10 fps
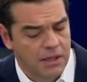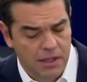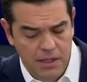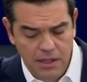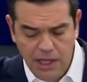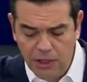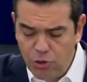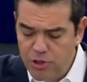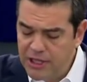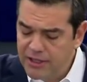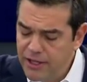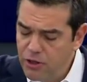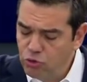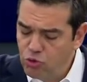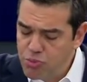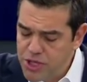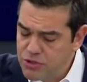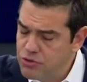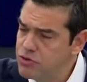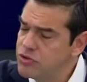the refusal of European
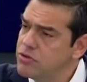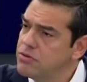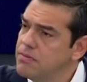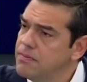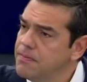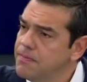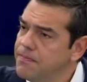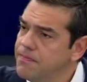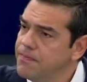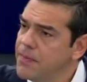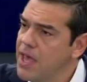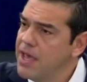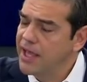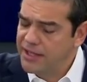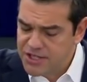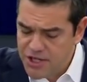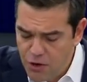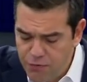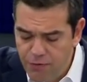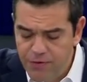solidarity, the poison of hatred
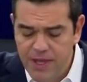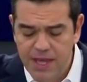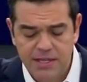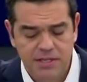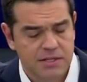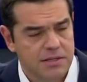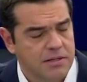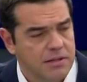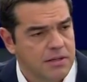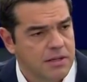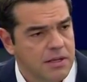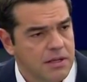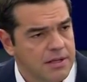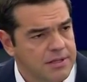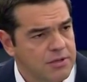and xenophobia